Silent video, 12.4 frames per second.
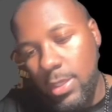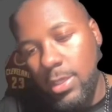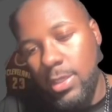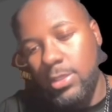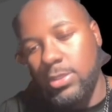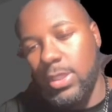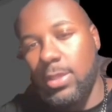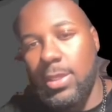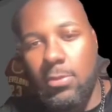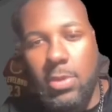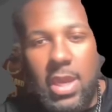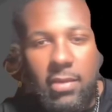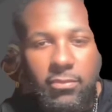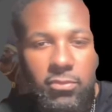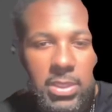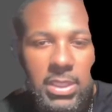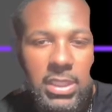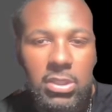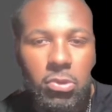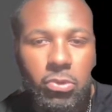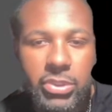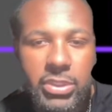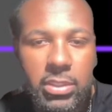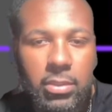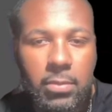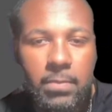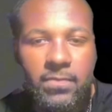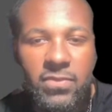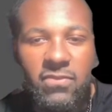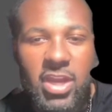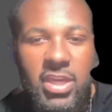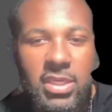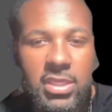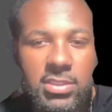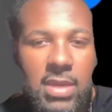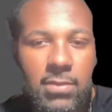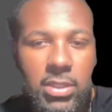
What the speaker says: same thing that happened with the Eagles and Vikings game.